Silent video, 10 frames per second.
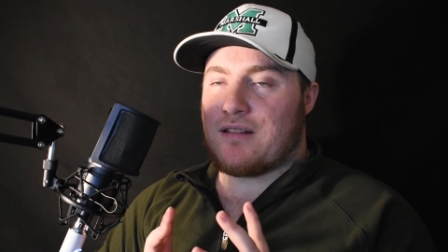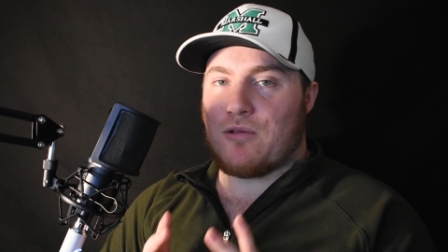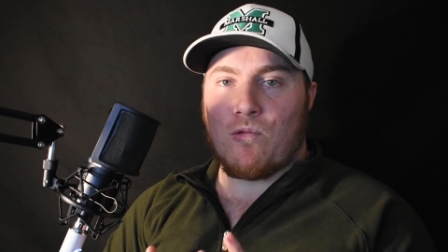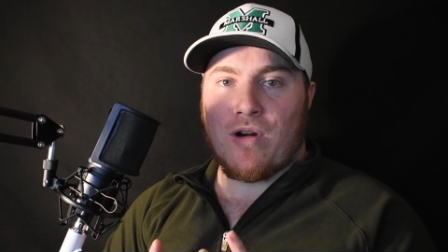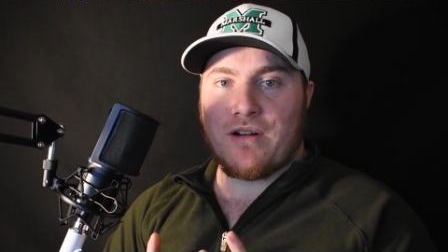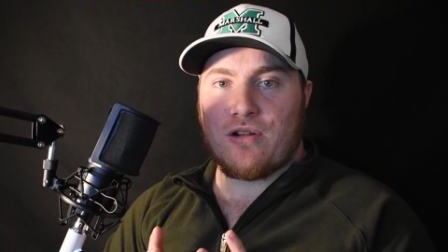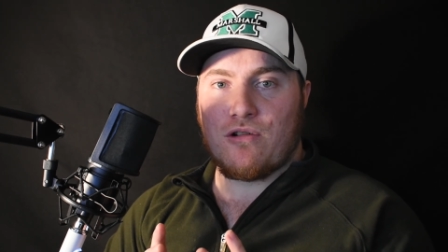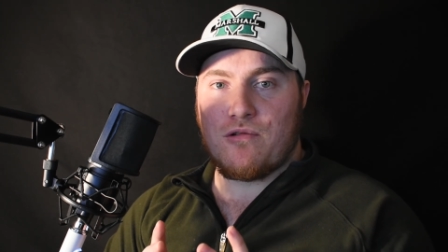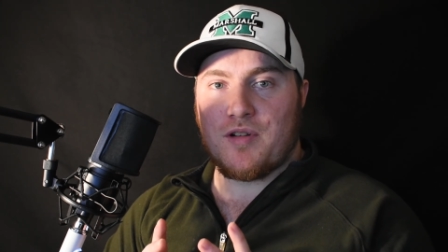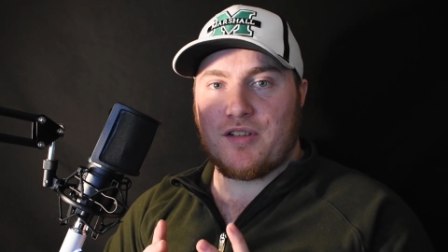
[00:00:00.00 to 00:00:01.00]
The one
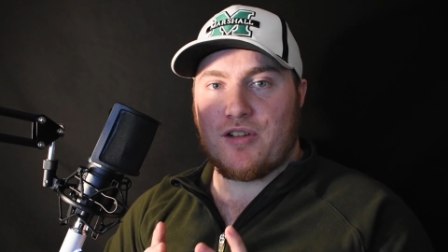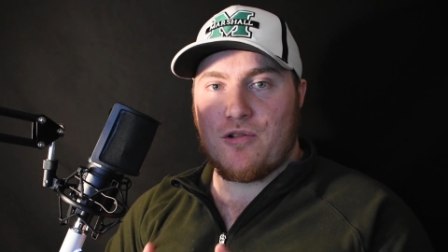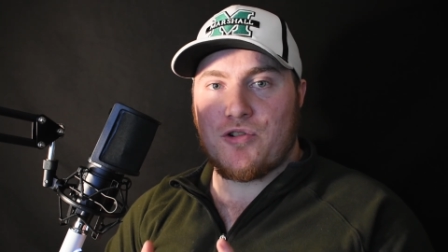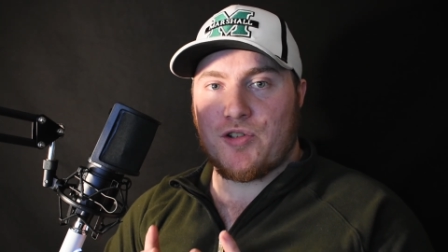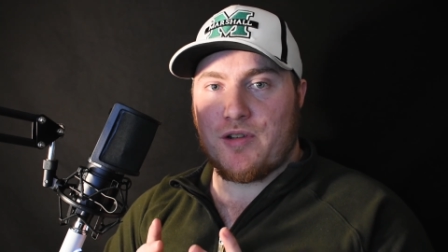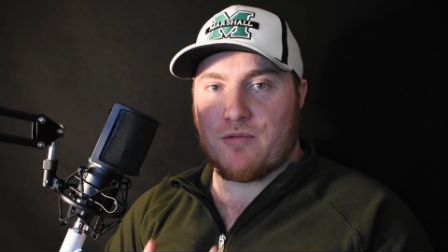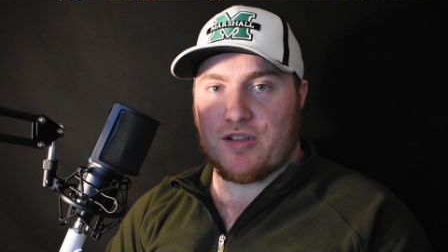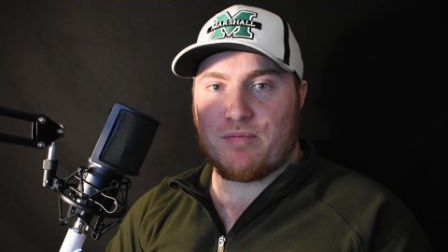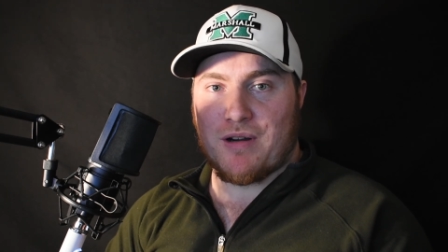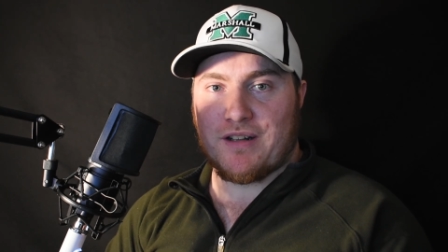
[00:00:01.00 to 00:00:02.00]
who is usually
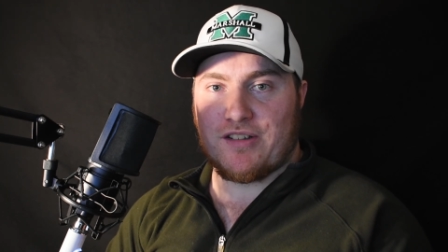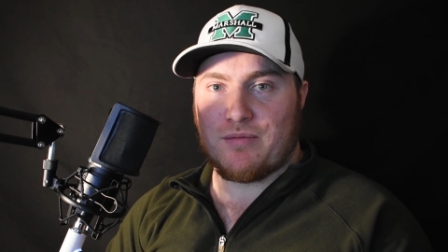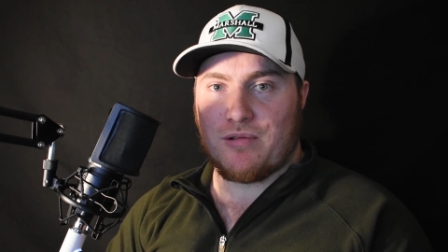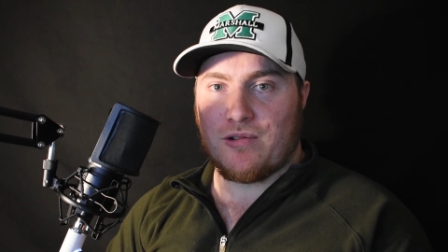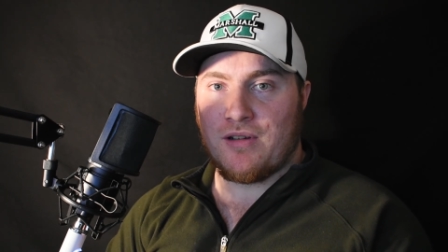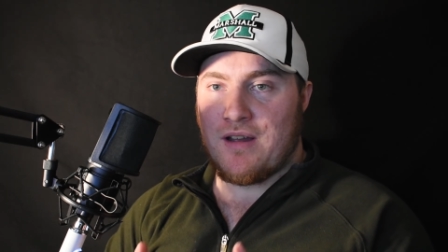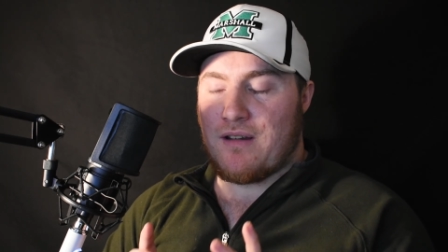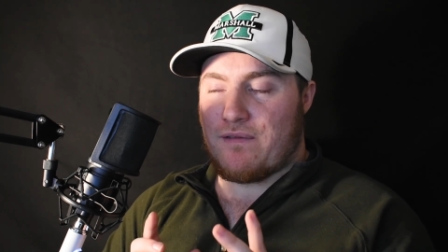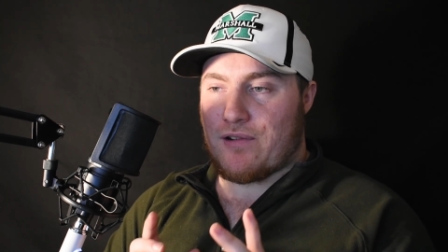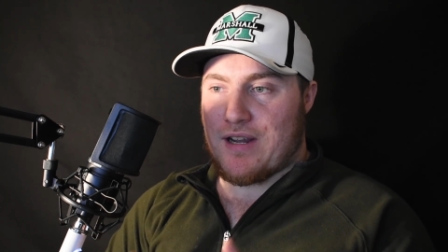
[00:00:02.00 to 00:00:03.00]
responsible
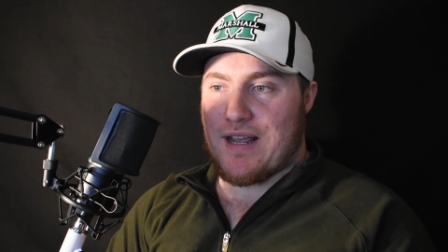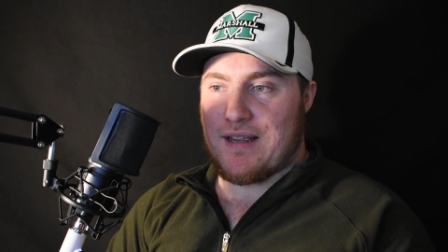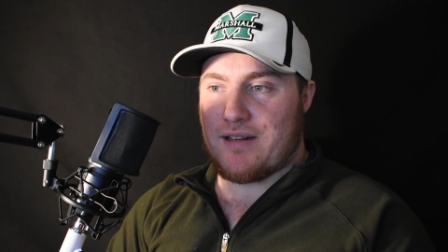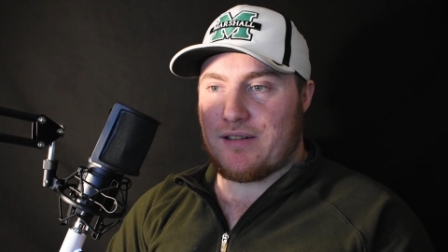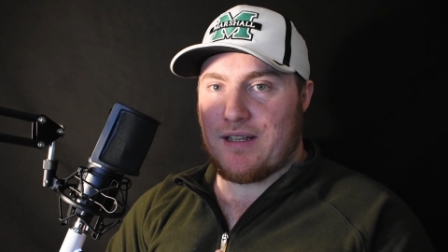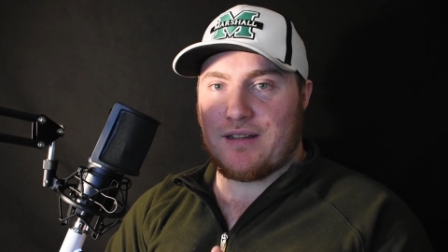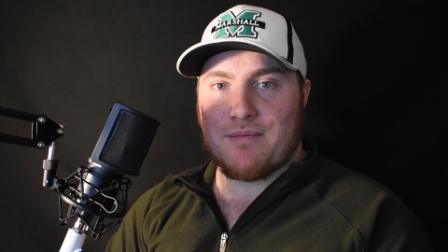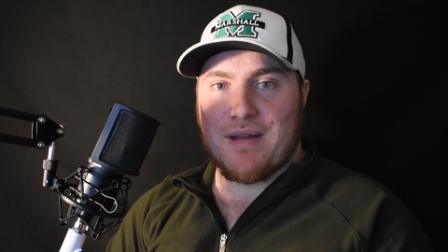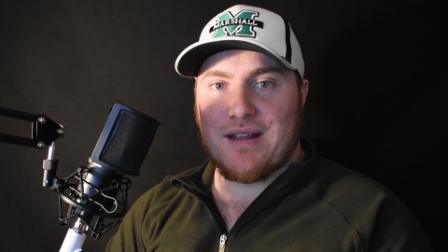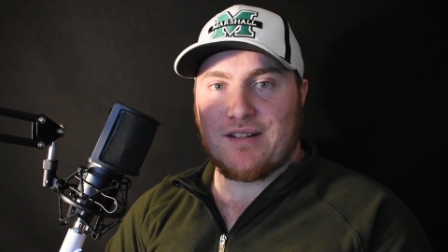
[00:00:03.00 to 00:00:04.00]
for handling the
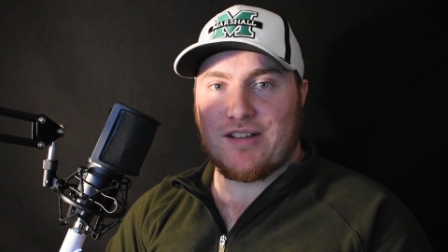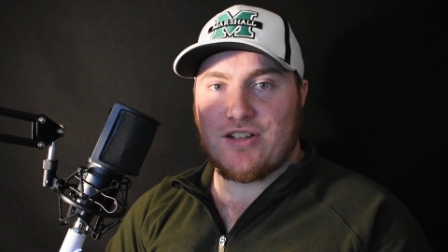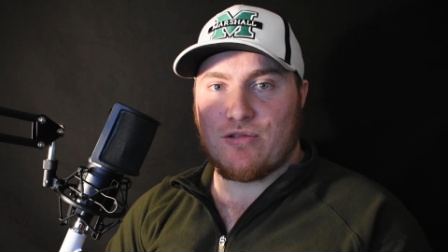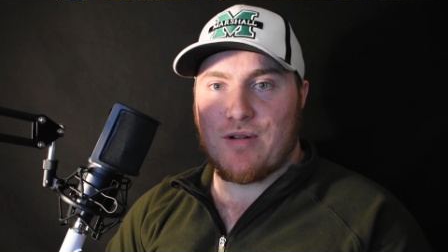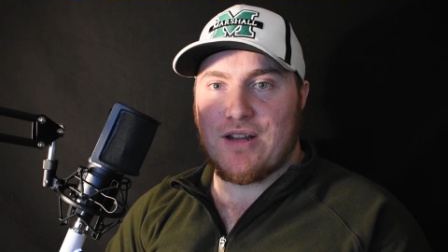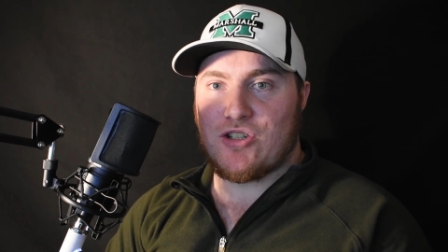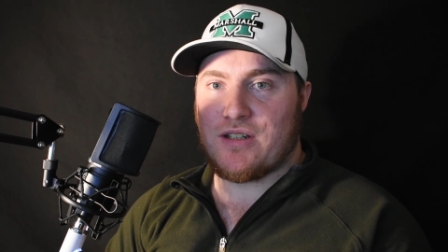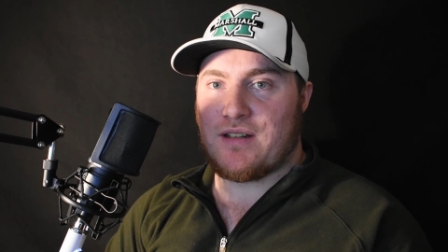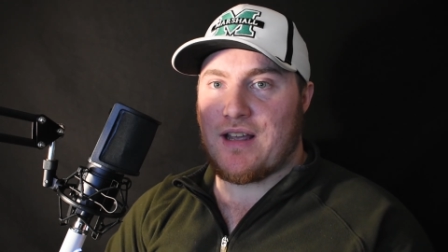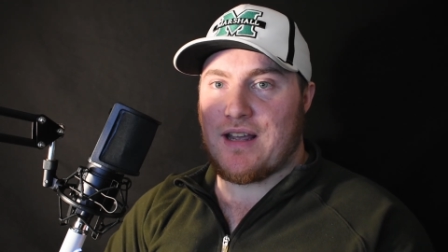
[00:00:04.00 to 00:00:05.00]
main
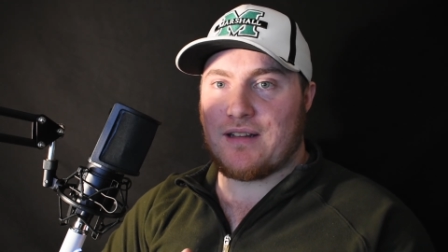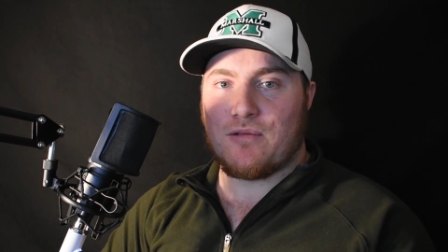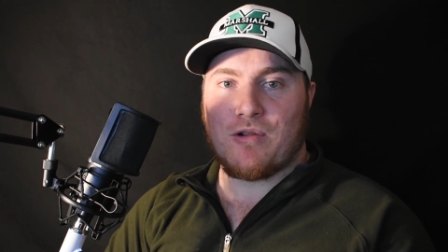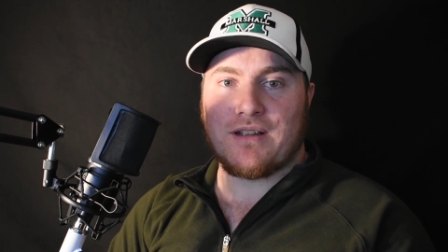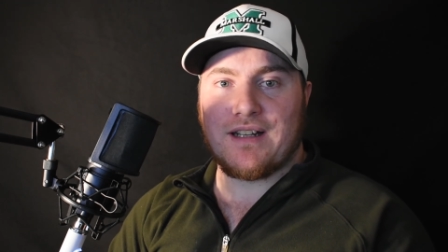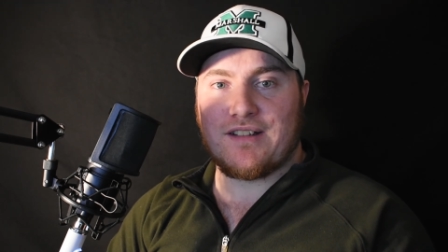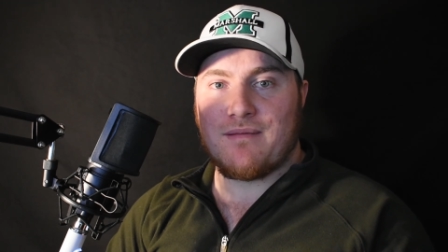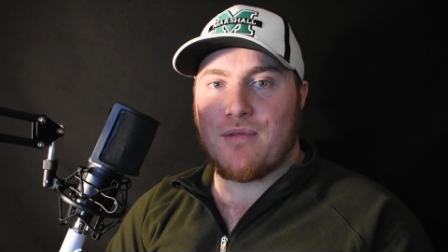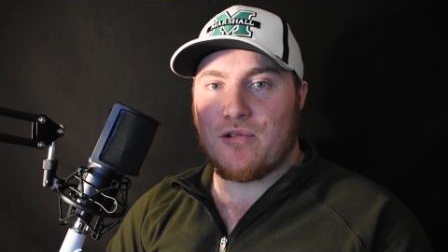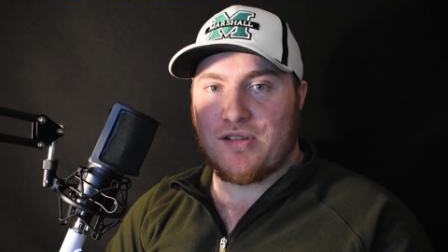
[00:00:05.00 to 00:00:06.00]
situation and the one that's
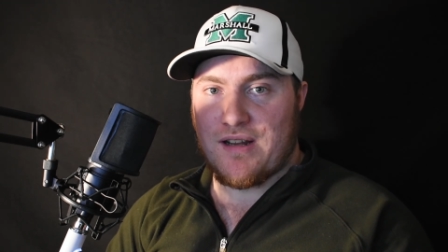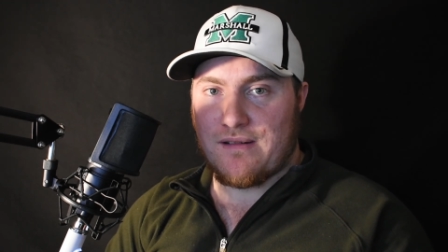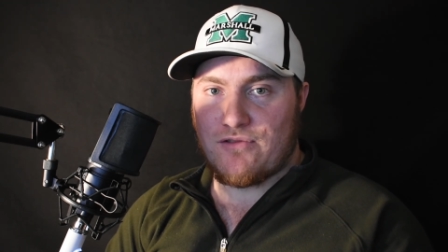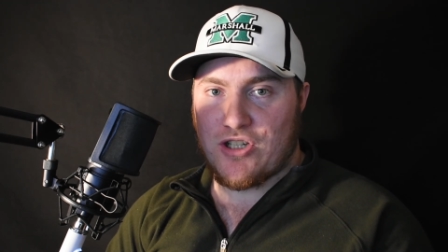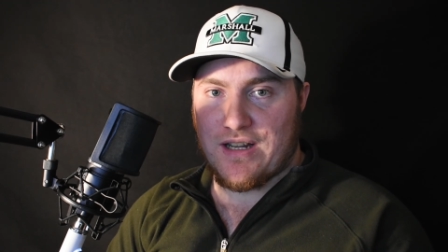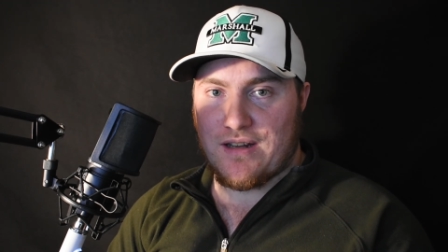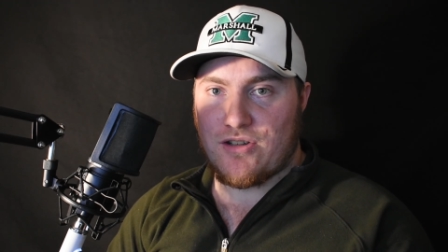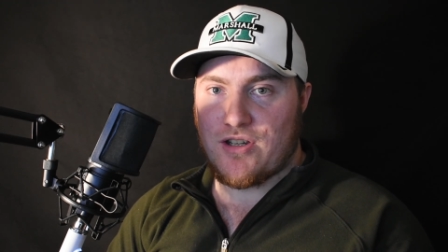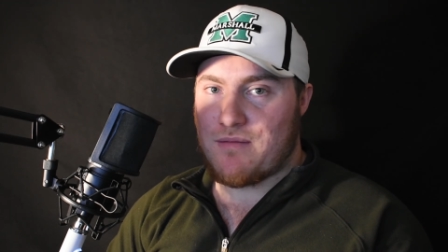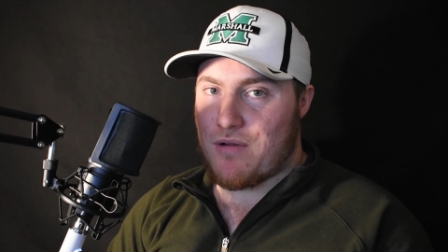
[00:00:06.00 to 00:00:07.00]
in most need of
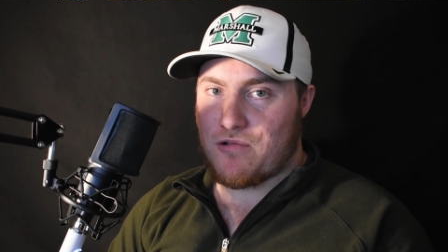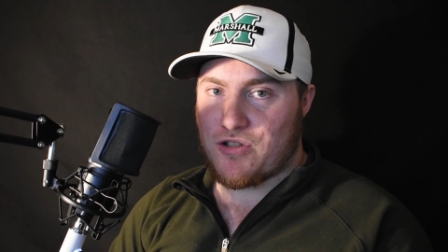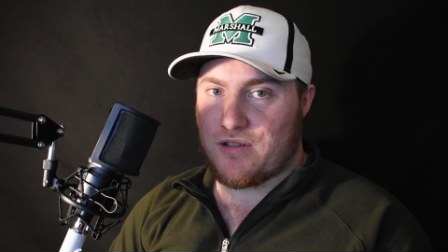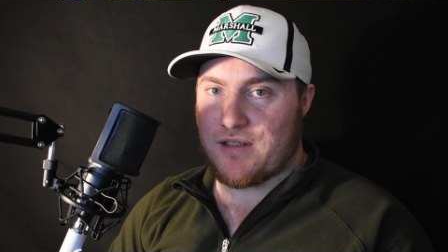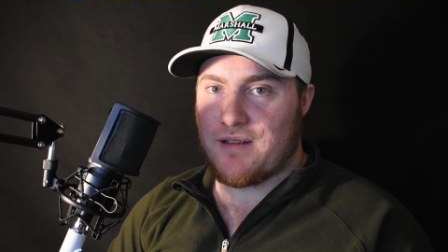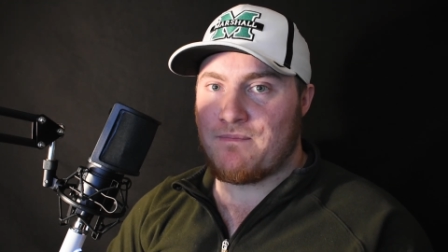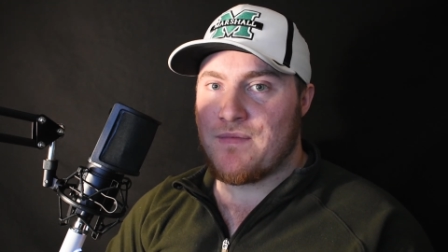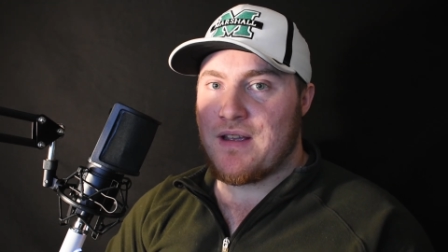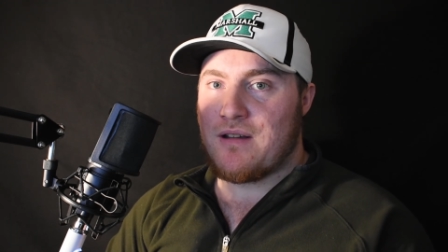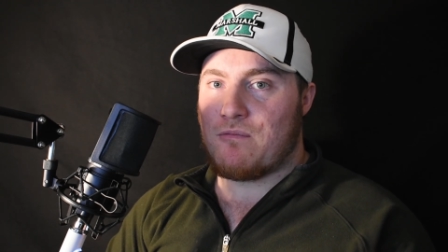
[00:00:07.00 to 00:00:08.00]
change emotionally,
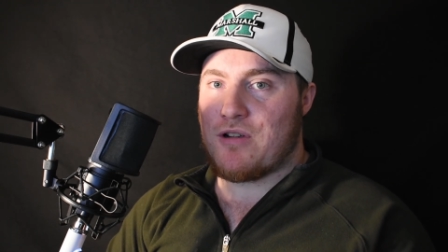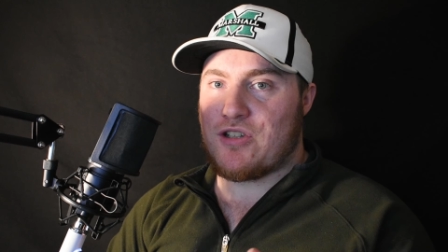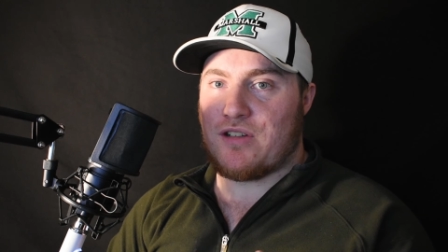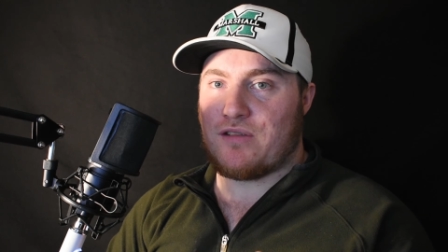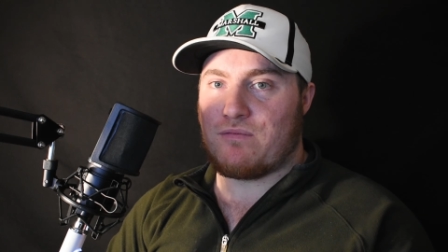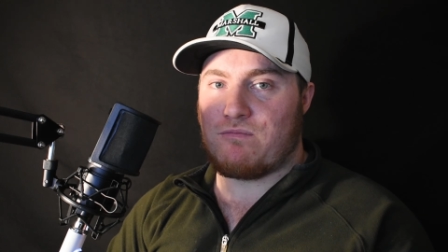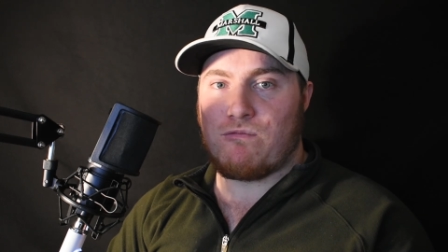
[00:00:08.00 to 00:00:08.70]
which is